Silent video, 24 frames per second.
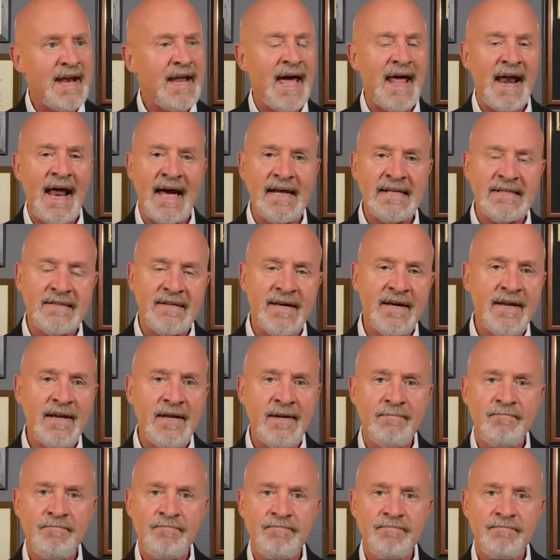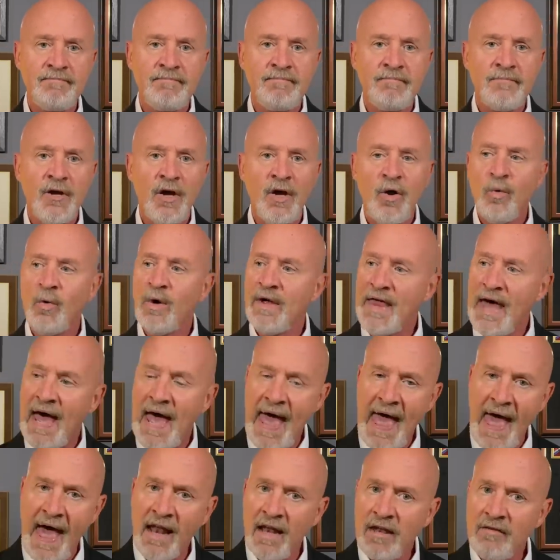And I did it with a
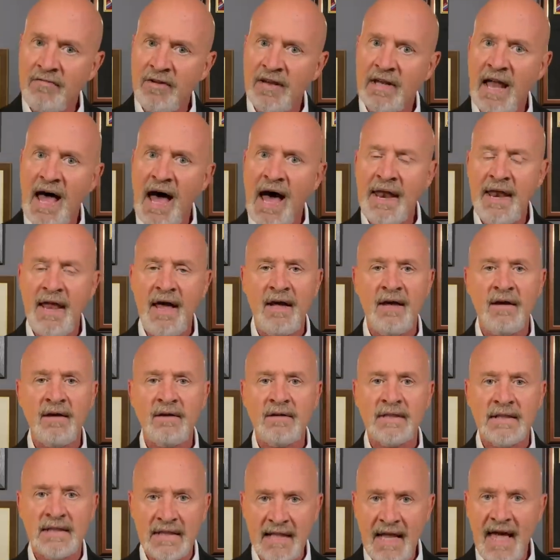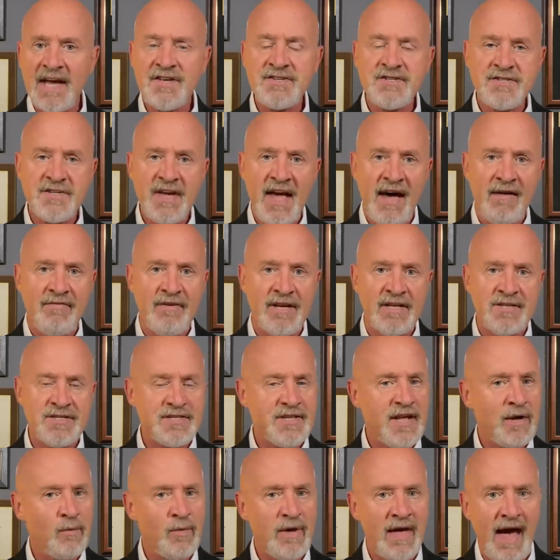hell of a lot less evidence
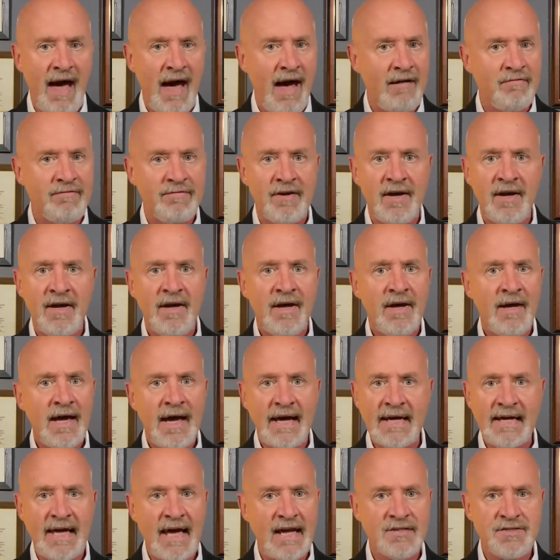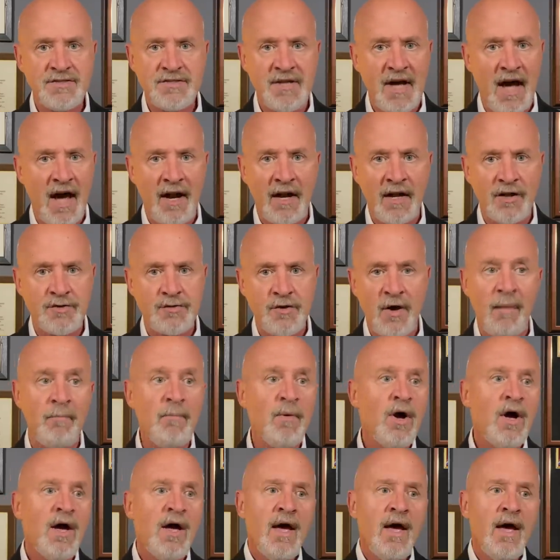than we have against Donald Trump.